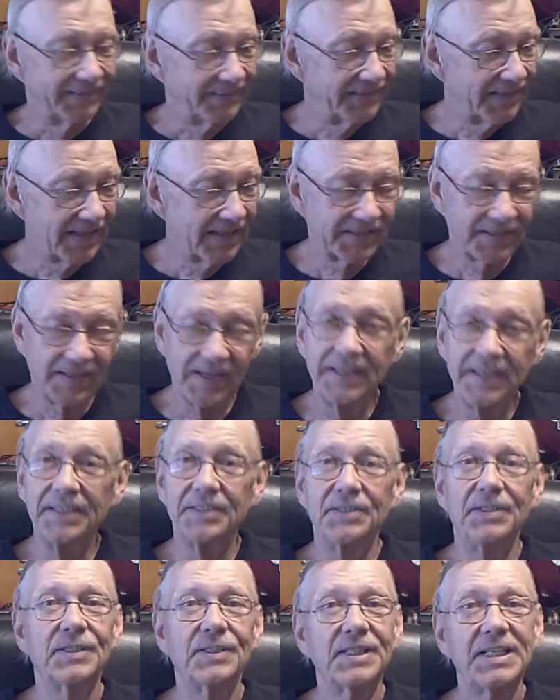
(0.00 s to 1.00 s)
doggone,
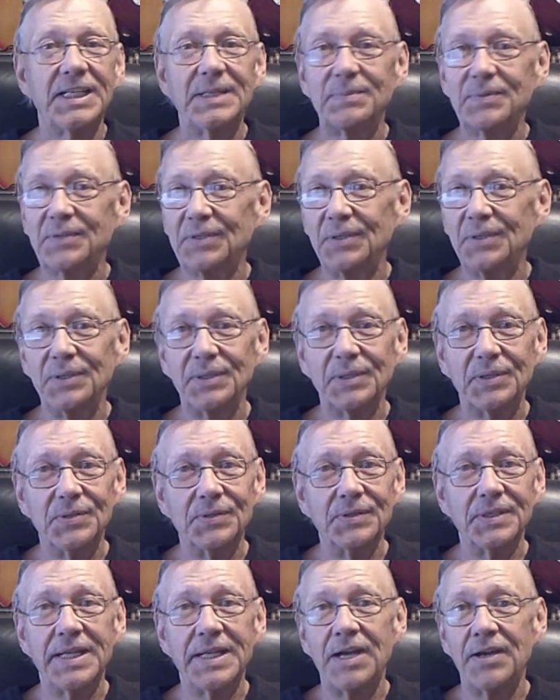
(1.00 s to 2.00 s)
it just keeps slowly
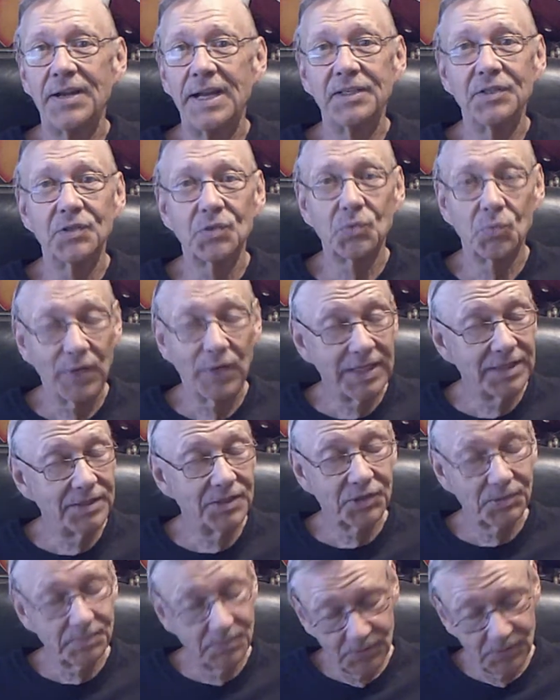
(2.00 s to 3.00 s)
going down. I just weighed
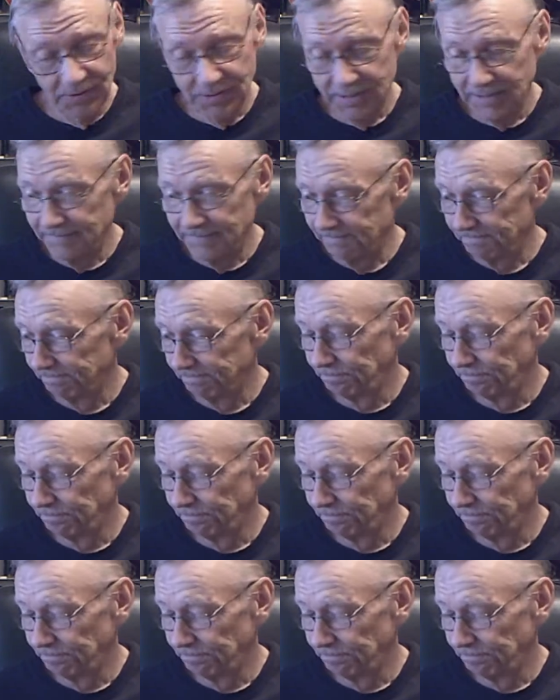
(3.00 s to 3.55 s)
this morning.